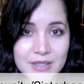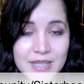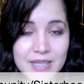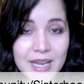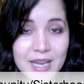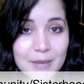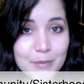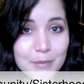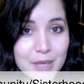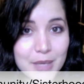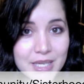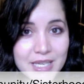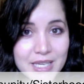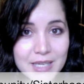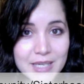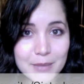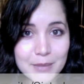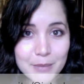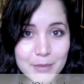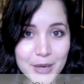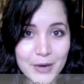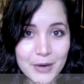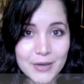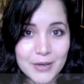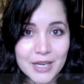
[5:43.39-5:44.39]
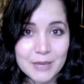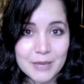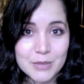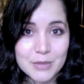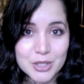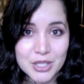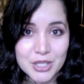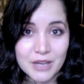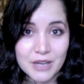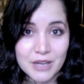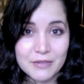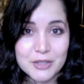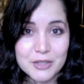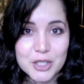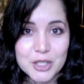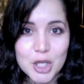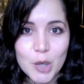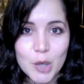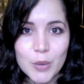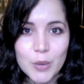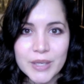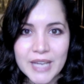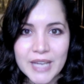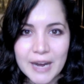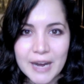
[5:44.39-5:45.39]
And making a paradigm shift,
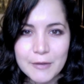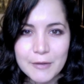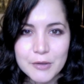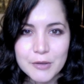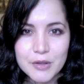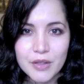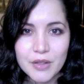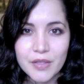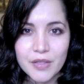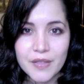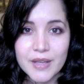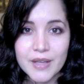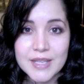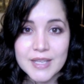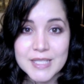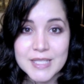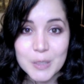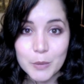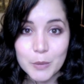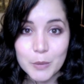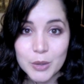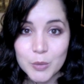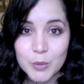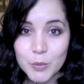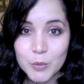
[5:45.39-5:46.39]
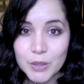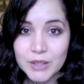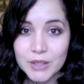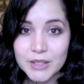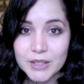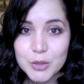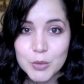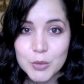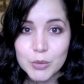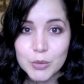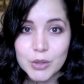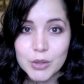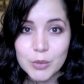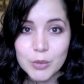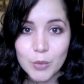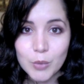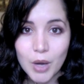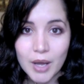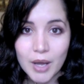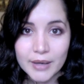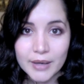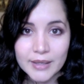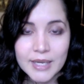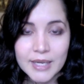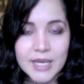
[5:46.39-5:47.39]
going after the things that we really truly
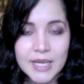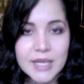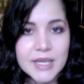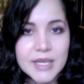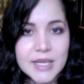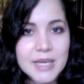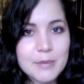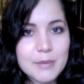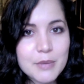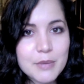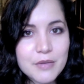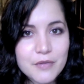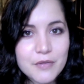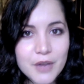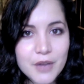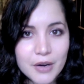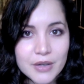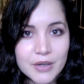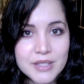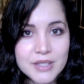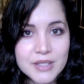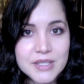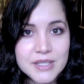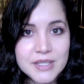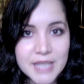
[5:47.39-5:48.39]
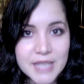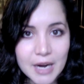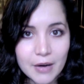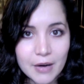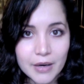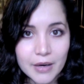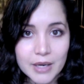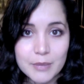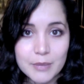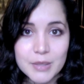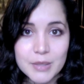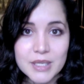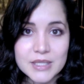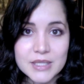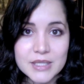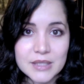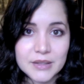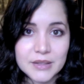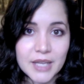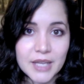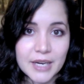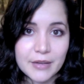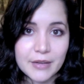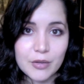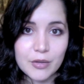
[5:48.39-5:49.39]
want, can be very scary because a
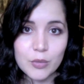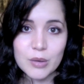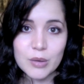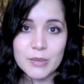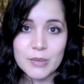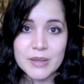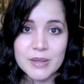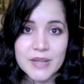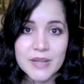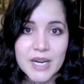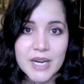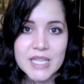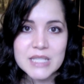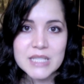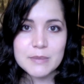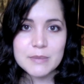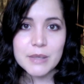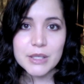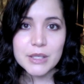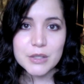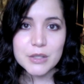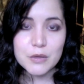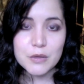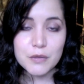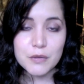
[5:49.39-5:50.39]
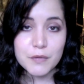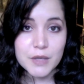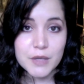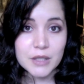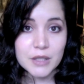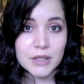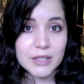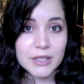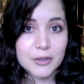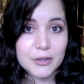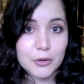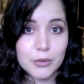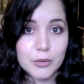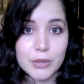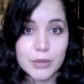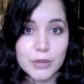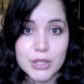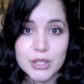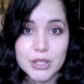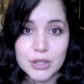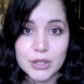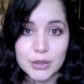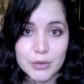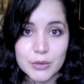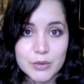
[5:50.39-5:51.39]
lot of the women that I speak to feel like they're going
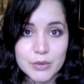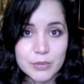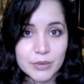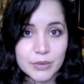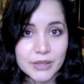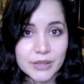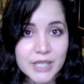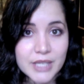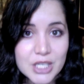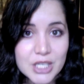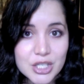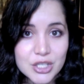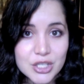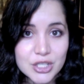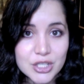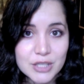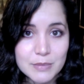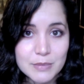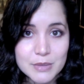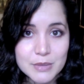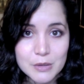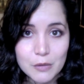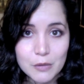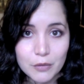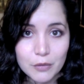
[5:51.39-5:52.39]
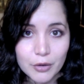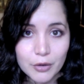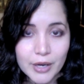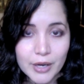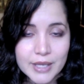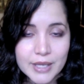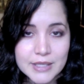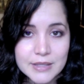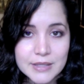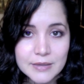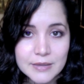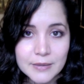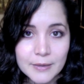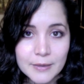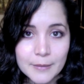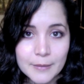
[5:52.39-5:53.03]
to lose relationships over it.